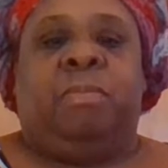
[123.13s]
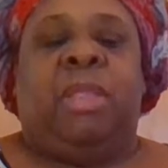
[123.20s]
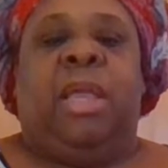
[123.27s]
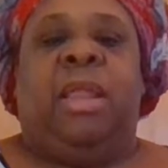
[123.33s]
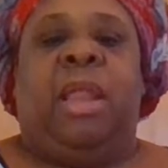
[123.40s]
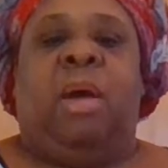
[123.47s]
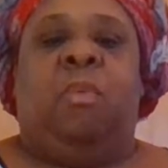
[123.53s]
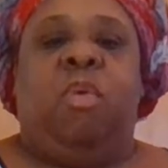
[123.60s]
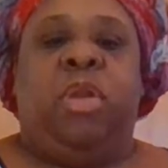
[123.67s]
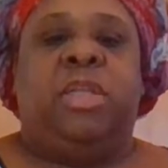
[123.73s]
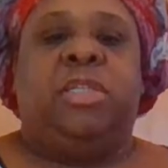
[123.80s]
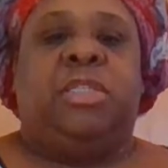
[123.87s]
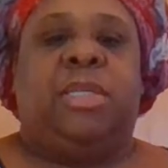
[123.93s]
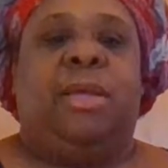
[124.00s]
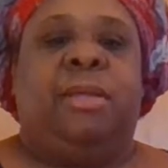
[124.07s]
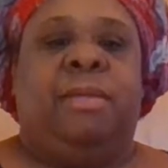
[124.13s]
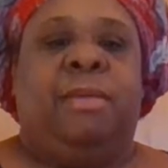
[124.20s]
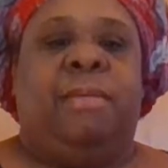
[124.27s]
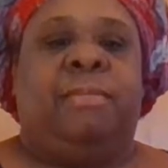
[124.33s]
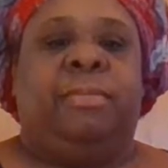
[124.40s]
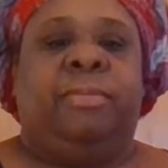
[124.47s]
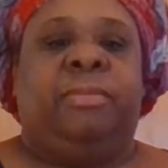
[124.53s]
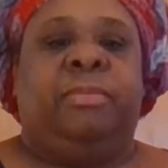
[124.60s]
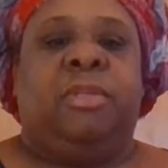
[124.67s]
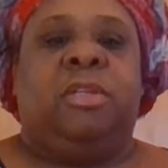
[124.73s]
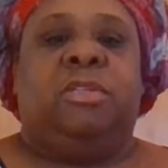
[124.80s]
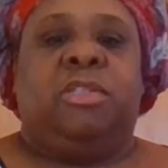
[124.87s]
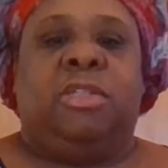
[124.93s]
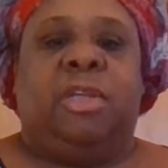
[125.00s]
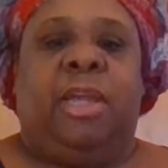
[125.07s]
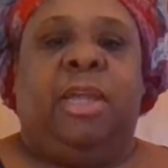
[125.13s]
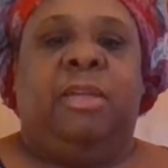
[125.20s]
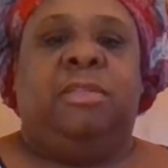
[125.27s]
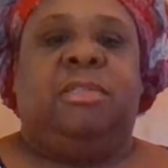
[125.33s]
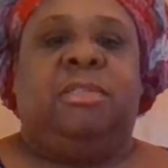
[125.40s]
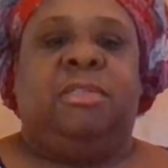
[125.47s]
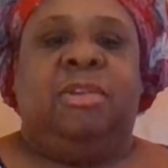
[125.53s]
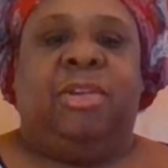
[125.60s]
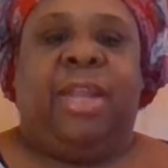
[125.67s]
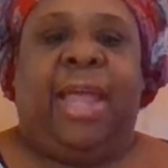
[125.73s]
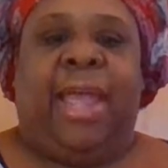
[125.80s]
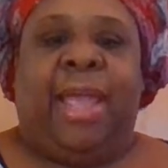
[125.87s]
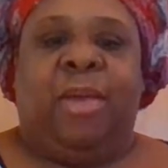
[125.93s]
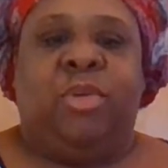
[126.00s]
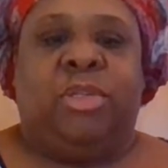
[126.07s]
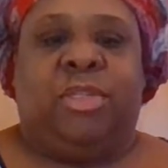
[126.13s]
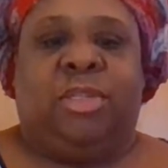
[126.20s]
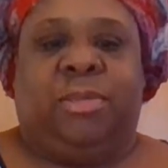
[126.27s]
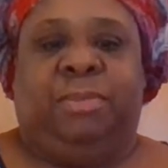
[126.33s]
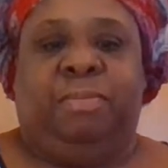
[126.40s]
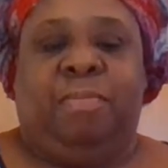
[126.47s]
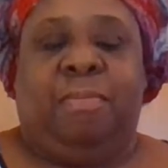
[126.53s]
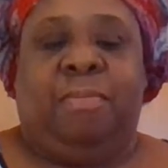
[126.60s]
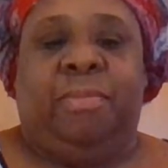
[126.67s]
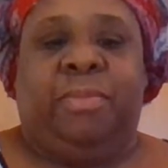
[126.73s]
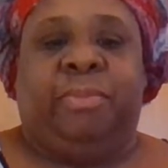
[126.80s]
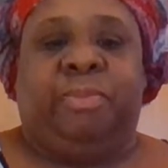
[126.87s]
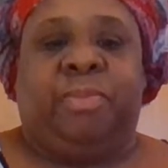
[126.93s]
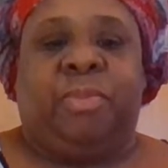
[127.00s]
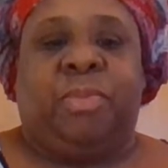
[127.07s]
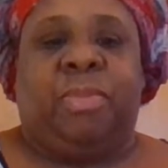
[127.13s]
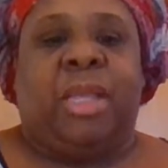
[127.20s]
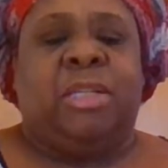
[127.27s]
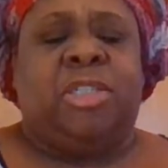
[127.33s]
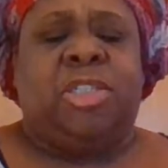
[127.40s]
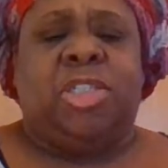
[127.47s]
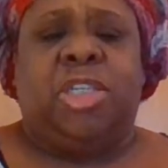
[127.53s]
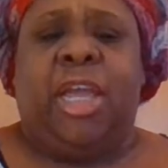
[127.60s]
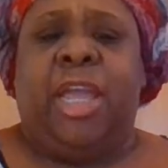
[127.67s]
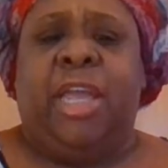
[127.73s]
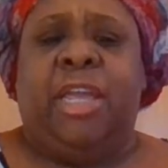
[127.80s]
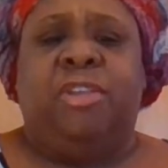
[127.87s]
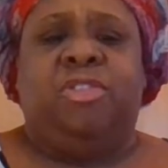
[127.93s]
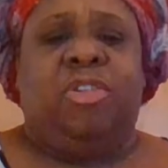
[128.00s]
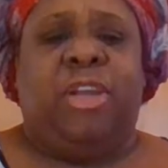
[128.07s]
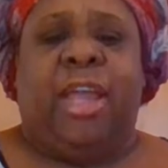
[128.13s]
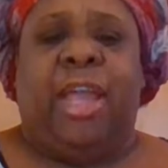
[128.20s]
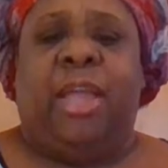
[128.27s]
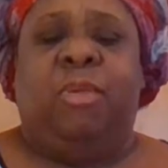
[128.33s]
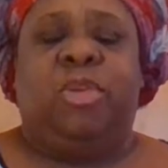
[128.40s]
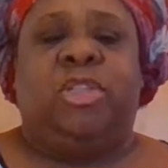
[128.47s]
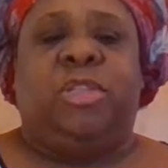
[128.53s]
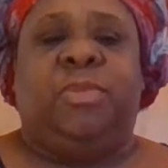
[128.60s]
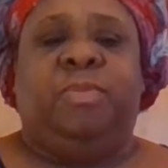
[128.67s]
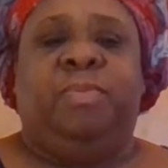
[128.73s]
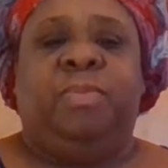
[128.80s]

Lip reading: And I want to tell you, change your language. Change your language.